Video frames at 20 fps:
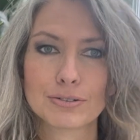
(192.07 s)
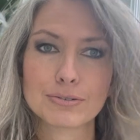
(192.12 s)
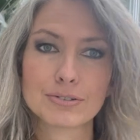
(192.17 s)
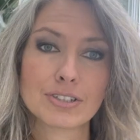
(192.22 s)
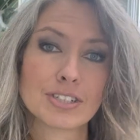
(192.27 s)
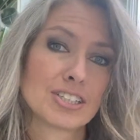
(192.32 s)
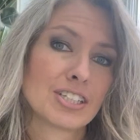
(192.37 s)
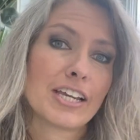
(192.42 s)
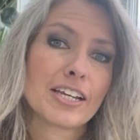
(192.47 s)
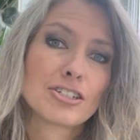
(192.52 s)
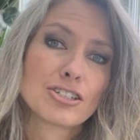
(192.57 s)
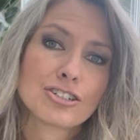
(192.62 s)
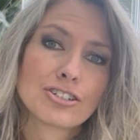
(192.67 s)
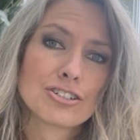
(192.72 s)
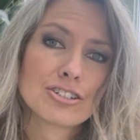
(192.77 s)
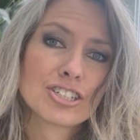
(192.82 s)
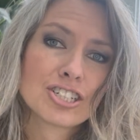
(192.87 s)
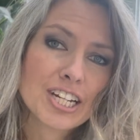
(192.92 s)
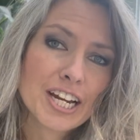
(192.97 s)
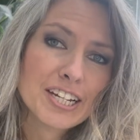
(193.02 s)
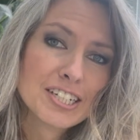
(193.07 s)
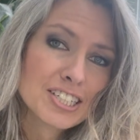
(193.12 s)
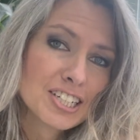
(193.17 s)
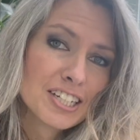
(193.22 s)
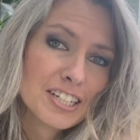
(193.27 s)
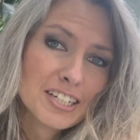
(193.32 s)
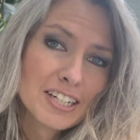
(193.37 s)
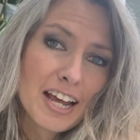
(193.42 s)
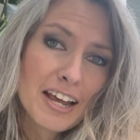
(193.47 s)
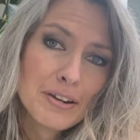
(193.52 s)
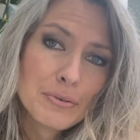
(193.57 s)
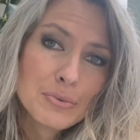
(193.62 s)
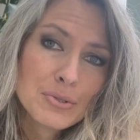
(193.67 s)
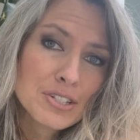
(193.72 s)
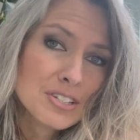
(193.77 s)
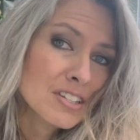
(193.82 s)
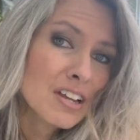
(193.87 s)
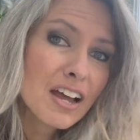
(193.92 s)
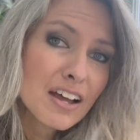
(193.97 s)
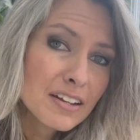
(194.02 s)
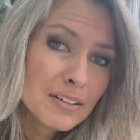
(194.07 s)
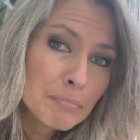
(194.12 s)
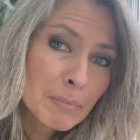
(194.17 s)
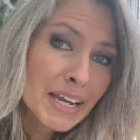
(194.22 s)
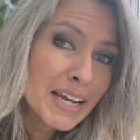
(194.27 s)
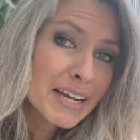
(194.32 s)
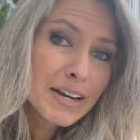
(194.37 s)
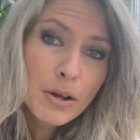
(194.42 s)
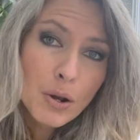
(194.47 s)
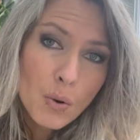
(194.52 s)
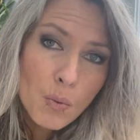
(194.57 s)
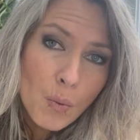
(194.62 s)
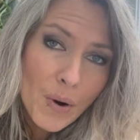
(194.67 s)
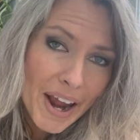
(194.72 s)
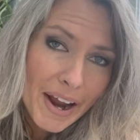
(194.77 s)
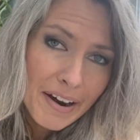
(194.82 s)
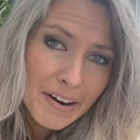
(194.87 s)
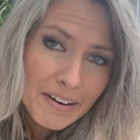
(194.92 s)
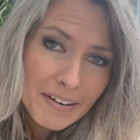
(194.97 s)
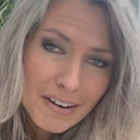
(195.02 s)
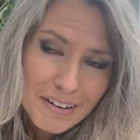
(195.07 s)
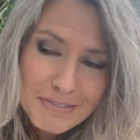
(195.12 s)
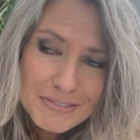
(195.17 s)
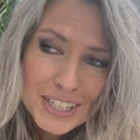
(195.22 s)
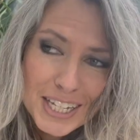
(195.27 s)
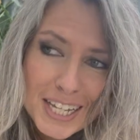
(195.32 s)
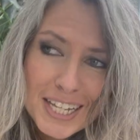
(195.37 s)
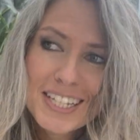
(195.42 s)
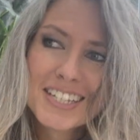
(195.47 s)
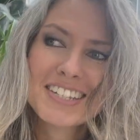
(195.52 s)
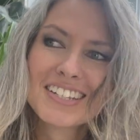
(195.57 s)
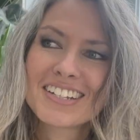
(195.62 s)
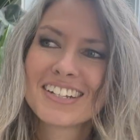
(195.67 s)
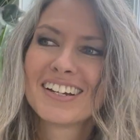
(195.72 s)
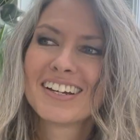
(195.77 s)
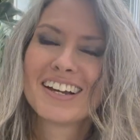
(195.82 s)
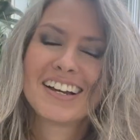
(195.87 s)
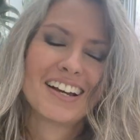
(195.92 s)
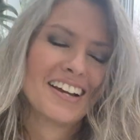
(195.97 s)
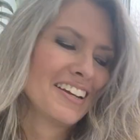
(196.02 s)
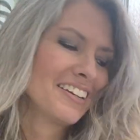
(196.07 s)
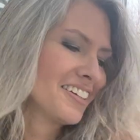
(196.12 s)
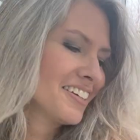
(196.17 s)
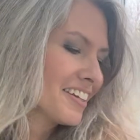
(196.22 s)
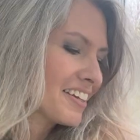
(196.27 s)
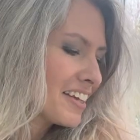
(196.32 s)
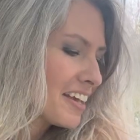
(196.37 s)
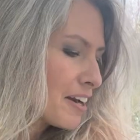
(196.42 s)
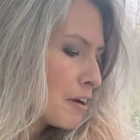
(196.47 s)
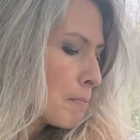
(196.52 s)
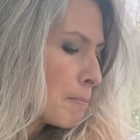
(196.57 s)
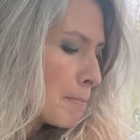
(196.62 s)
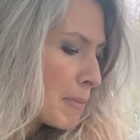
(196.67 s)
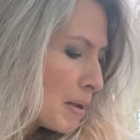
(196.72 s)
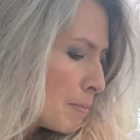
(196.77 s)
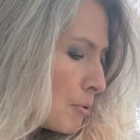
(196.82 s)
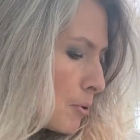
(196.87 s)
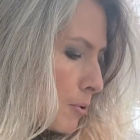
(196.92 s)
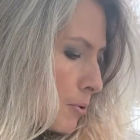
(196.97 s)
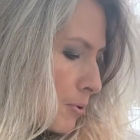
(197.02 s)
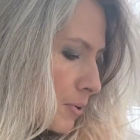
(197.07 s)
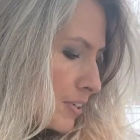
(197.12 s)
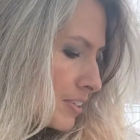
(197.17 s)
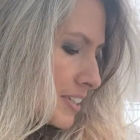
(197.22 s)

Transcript: the texture changed, and I was not made aware of this. I didn't get a memo or